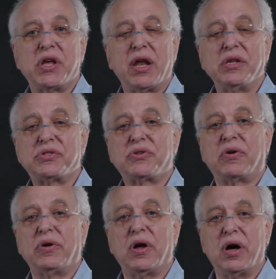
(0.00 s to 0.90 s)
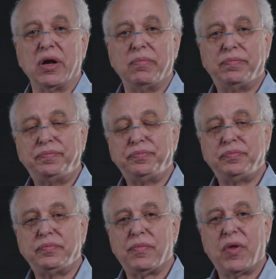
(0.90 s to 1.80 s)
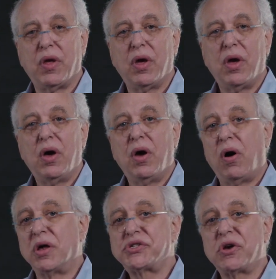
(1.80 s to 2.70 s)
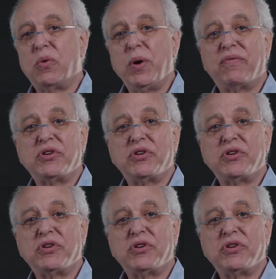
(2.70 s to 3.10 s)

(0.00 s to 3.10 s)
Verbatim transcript: settings turned on. Also, we've